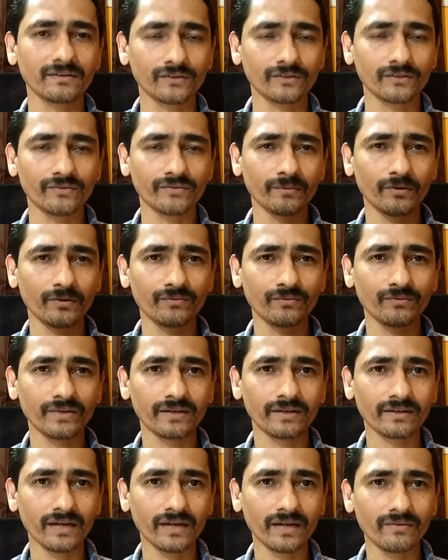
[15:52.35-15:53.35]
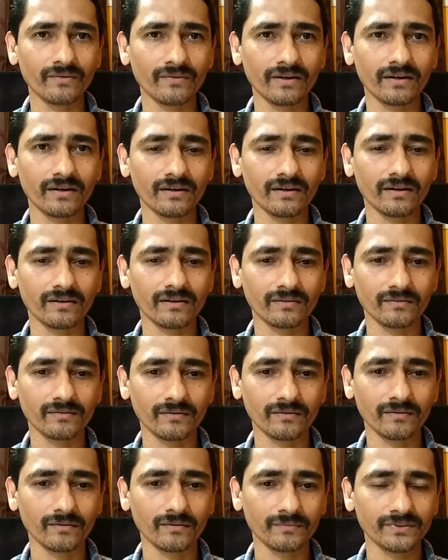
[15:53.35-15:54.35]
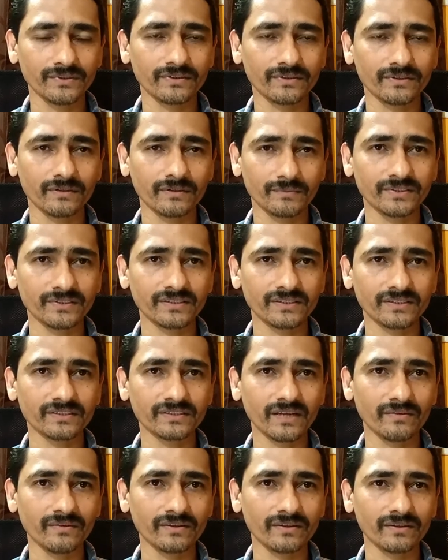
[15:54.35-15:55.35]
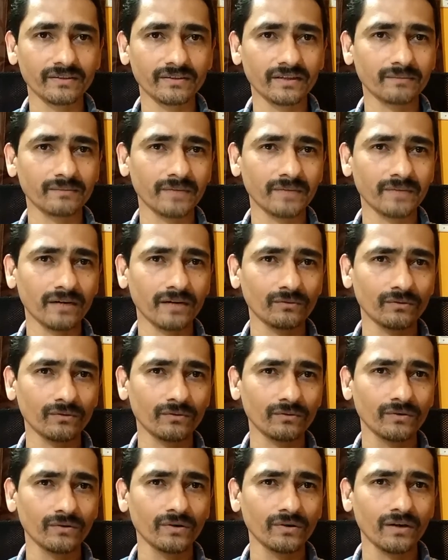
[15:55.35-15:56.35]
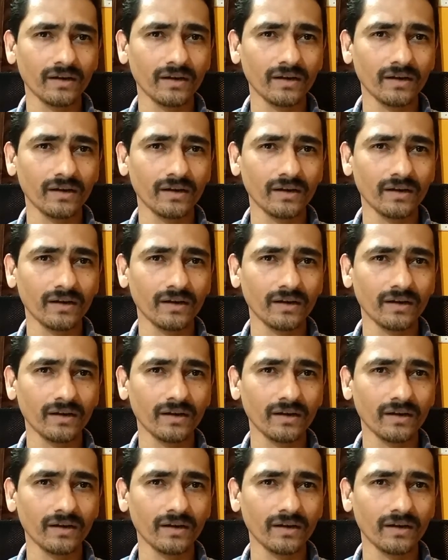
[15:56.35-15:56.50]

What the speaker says: So if I'm going for travel, business travel, then I may have to